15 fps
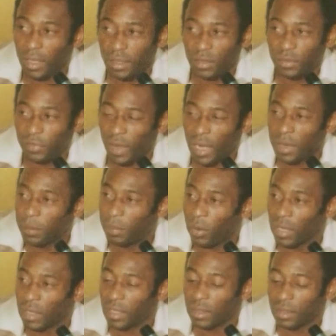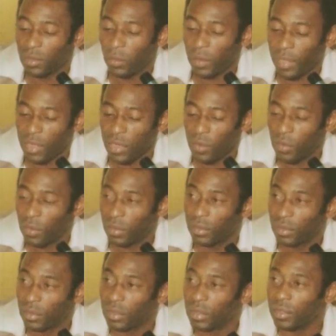it's very important when you
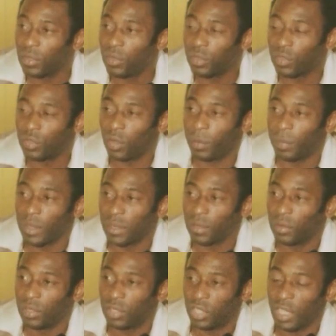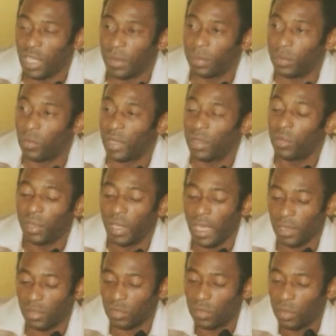you stop in good shape. When you
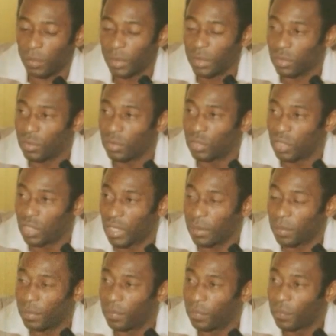can't stop in good shape,